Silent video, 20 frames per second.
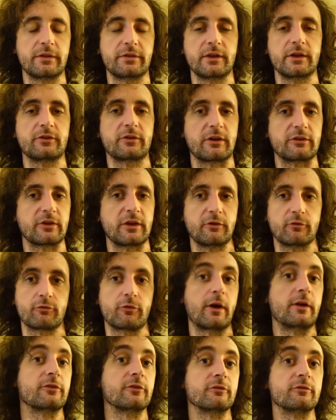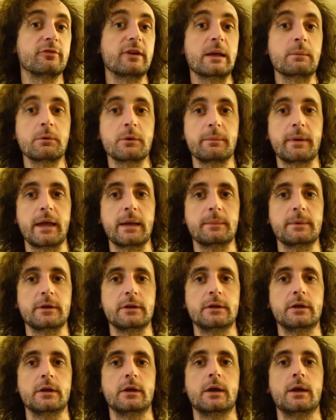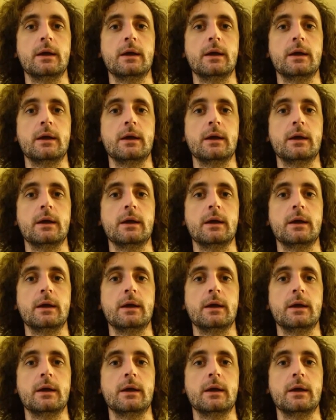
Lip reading: things as a friends and family payment,